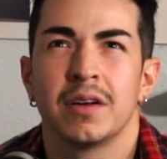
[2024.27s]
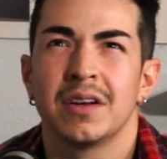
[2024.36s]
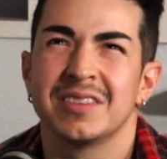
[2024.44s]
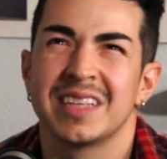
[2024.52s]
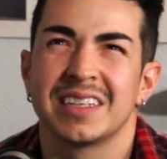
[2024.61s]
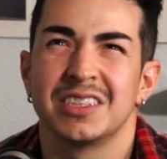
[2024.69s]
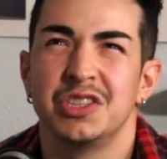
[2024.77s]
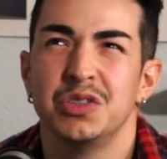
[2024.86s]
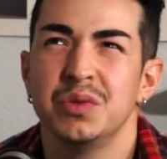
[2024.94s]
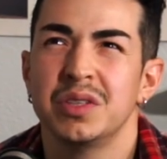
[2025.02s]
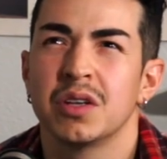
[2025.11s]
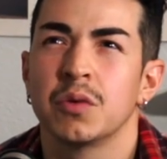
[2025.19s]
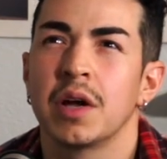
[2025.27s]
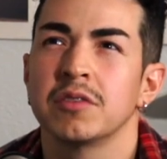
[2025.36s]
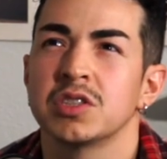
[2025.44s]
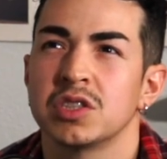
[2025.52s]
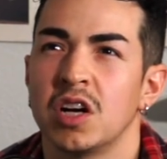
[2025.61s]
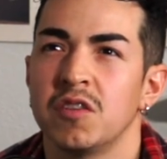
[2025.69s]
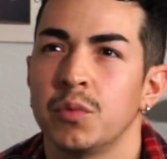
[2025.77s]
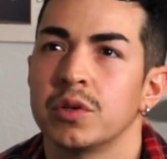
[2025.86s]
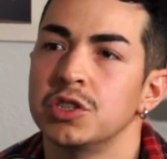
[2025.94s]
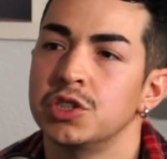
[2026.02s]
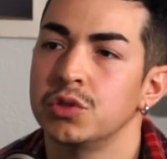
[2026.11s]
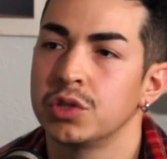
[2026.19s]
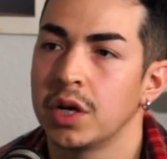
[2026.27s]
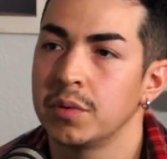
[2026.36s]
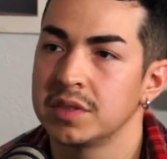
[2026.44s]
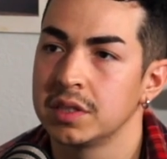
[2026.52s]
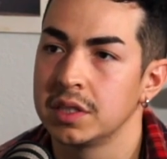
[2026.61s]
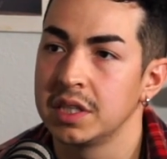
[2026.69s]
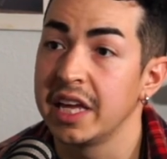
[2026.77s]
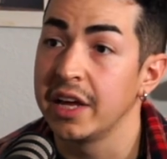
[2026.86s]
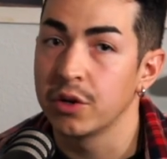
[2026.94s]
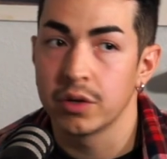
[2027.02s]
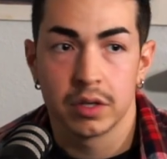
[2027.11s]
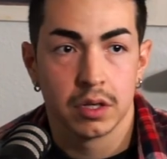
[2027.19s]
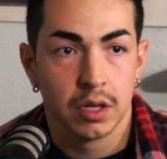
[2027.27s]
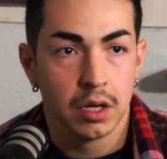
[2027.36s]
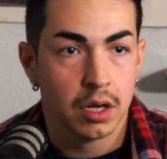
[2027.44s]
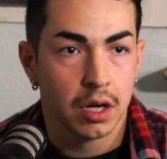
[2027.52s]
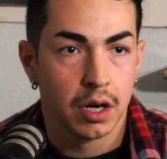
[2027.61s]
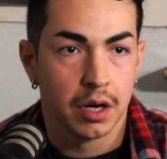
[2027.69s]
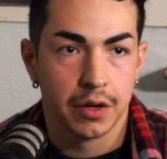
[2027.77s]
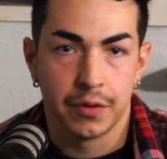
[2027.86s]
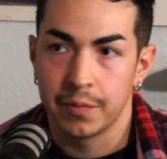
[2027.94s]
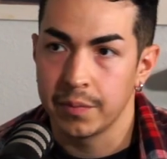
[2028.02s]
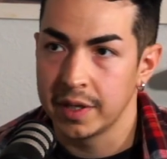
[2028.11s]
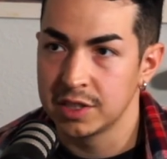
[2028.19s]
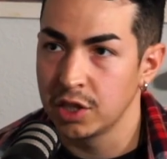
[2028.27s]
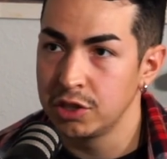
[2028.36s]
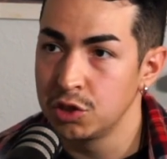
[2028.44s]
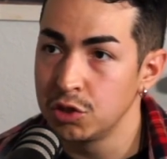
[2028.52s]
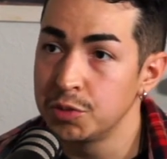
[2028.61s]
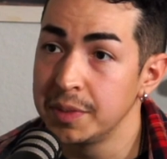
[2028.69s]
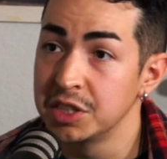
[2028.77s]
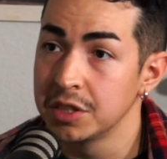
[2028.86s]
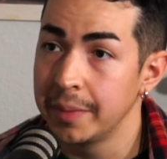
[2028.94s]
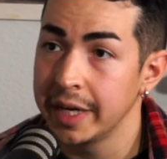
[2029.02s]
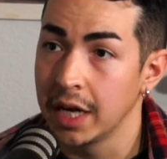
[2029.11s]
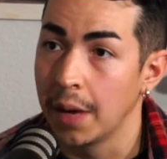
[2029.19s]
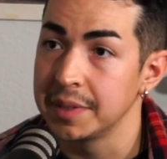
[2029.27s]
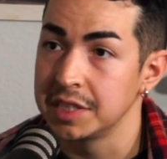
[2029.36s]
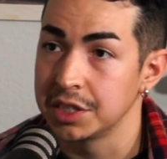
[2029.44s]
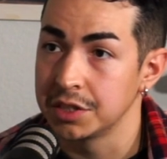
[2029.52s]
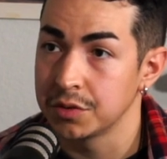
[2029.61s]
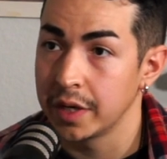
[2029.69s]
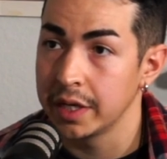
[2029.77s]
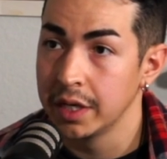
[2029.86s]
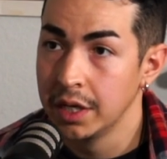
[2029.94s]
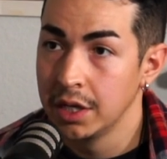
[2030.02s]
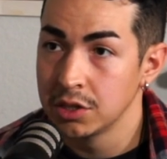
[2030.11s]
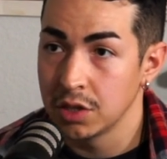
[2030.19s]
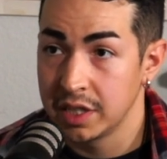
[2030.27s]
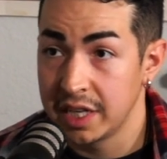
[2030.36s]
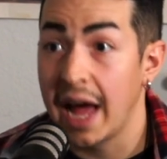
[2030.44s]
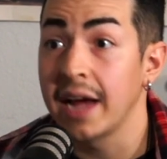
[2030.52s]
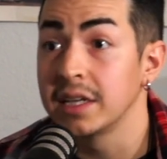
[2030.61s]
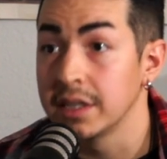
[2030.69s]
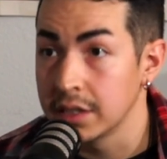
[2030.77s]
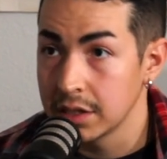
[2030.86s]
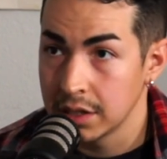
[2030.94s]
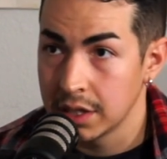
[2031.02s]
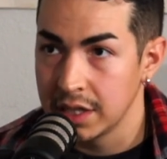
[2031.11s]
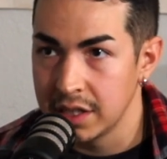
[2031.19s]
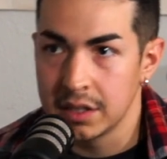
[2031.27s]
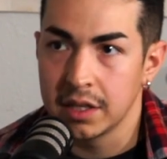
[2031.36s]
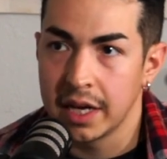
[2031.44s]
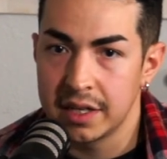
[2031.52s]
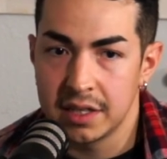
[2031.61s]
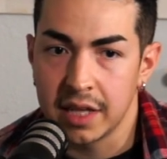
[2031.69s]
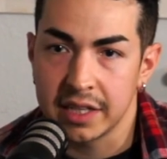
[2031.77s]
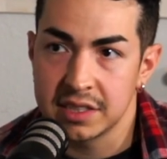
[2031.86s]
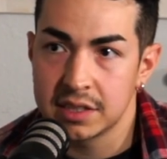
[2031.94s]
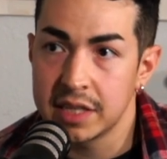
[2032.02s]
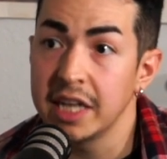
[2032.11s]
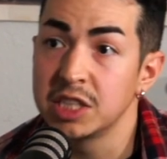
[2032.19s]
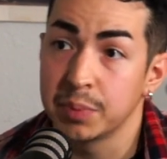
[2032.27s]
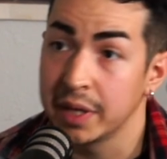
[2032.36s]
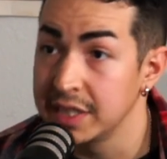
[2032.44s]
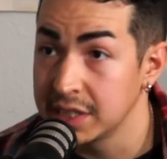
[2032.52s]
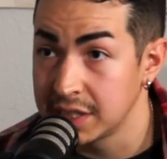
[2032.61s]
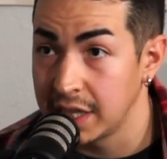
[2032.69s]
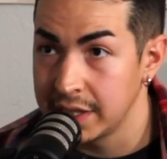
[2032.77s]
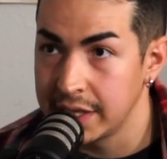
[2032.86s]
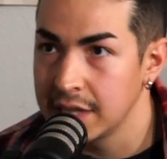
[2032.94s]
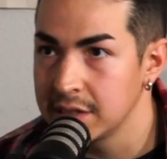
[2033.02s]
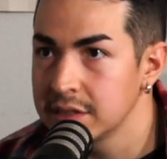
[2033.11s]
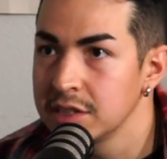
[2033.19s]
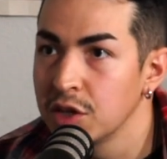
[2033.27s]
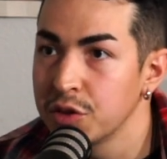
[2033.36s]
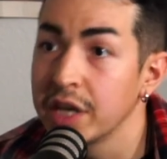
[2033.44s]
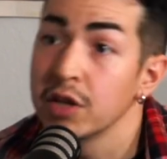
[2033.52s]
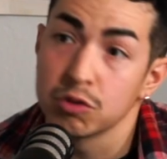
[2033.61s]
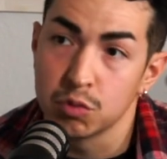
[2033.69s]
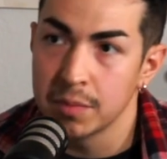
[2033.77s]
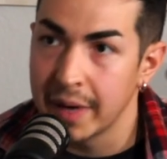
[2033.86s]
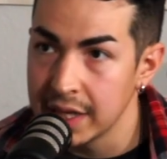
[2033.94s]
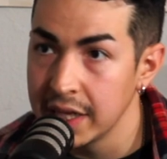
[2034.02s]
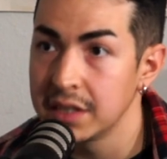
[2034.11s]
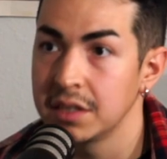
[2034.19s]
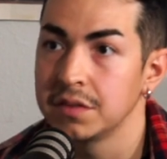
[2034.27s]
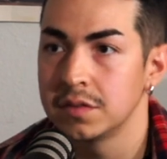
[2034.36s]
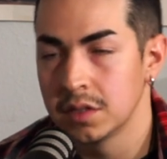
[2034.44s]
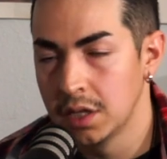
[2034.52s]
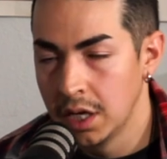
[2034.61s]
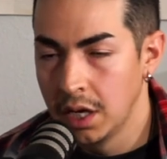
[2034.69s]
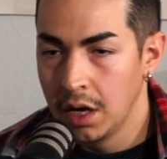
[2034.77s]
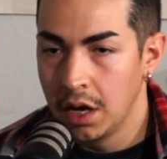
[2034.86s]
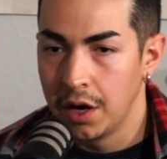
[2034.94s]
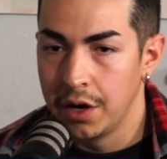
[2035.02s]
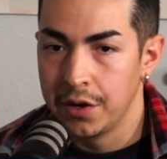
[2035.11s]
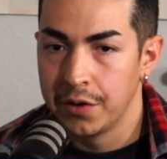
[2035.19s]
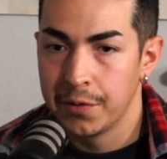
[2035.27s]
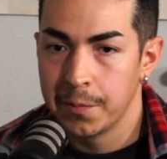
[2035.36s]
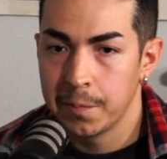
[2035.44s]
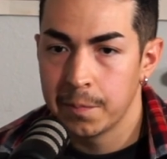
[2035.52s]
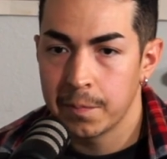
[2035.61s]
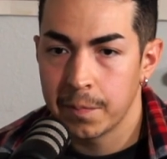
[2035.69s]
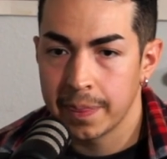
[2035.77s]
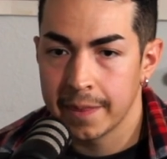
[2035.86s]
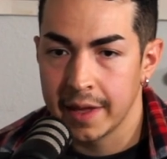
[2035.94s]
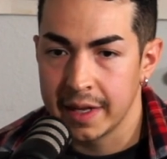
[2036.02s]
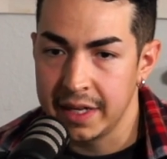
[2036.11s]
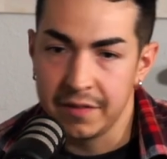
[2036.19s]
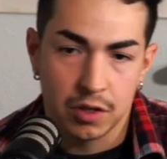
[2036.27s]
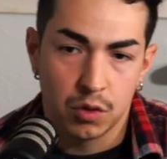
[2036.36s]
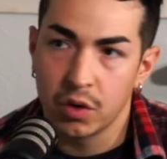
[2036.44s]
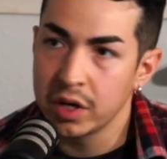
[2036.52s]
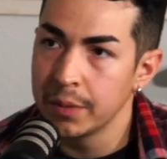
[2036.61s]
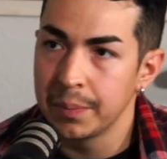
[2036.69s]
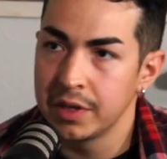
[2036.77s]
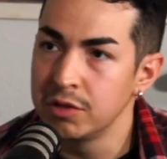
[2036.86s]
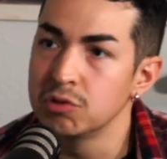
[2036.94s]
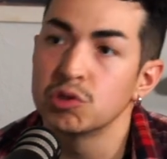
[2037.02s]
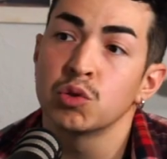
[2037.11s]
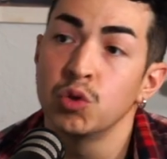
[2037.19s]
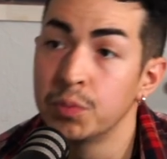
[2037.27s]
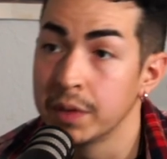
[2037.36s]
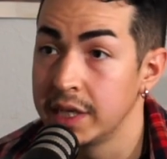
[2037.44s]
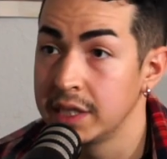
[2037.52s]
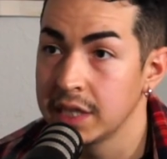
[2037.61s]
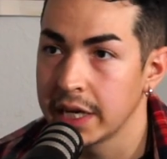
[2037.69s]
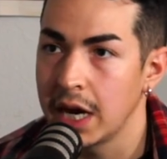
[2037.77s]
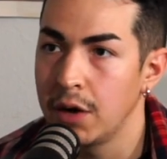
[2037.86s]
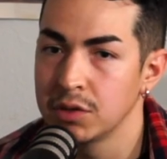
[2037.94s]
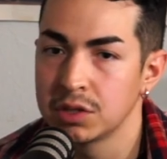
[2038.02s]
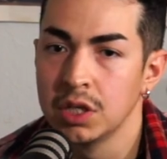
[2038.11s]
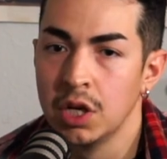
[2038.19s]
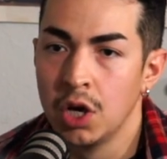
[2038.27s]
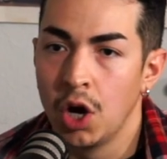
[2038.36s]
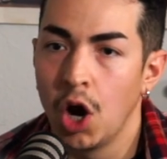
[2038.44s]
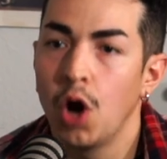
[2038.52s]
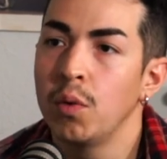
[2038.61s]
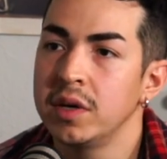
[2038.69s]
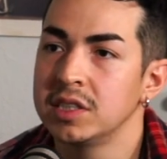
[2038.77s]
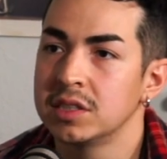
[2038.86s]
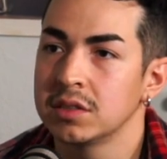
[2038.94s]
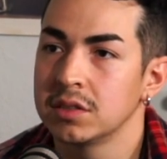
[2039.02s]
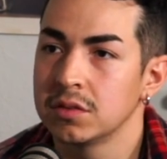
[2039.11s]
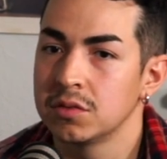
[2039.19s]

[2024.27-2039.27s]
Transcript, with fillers: I was like a junior. No, when I was a sophomore and a junior, I was in theater, um, and so I used to do speech and debate competitions, right? So I did acting. I did I did like stage plays because that that you know theater was one of my electives, um, and even growing up and doing school plays, like I was always